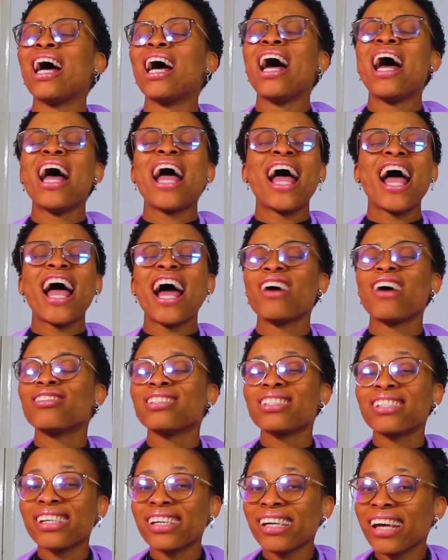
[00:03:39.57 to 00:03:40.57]

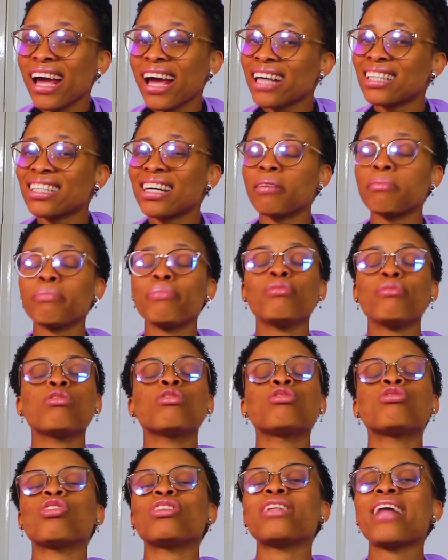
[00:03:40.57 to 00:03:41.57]
healthcare, there are books
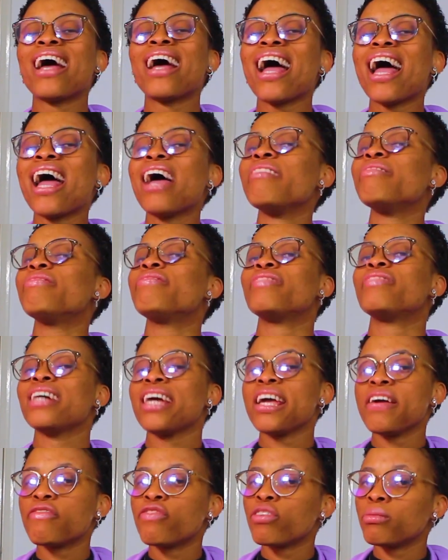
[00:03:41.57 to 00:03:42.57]
on every
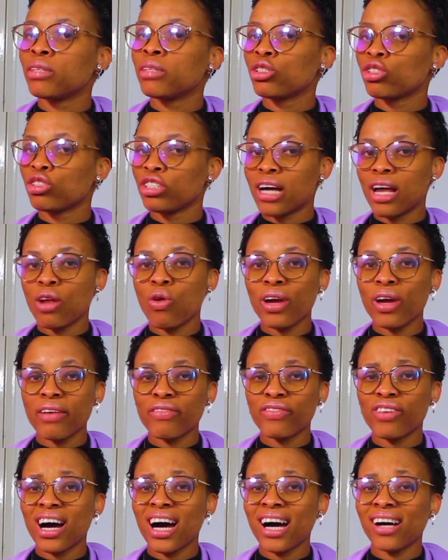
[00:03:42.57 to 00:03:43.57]
information you are looking for
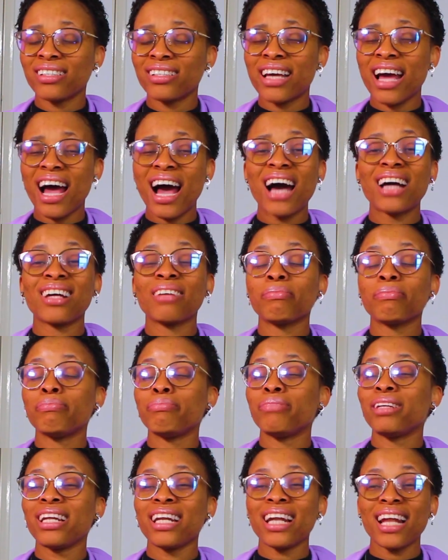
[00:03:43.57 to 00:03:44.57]
out there. And
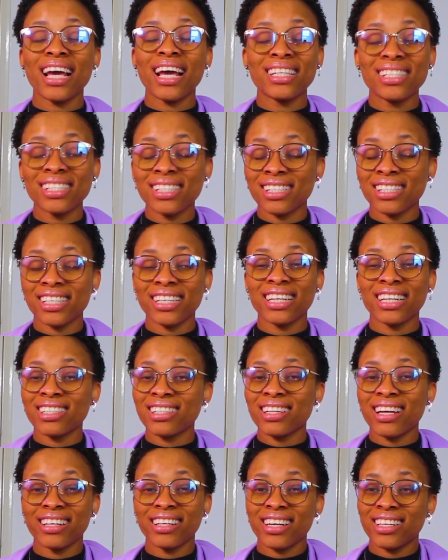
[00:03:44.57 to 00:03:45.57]
bless the
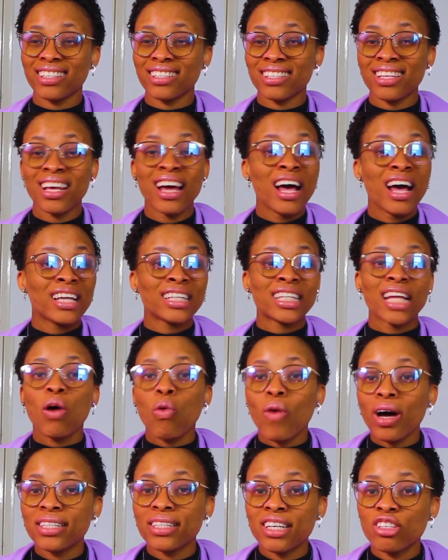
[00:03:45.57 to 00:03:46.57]
internet.
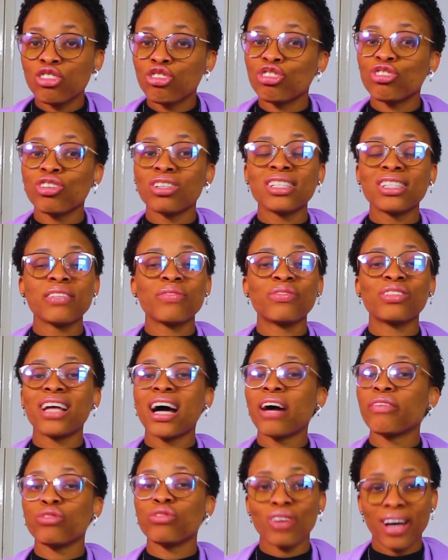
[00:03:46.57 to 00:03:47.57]
Nowadays, you don't even have to
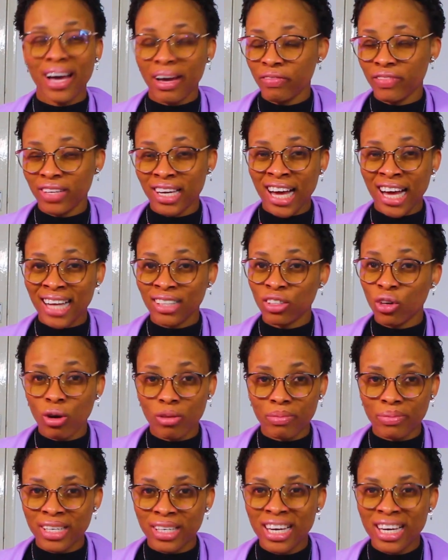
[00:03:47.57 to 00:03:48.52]
have a hard copy.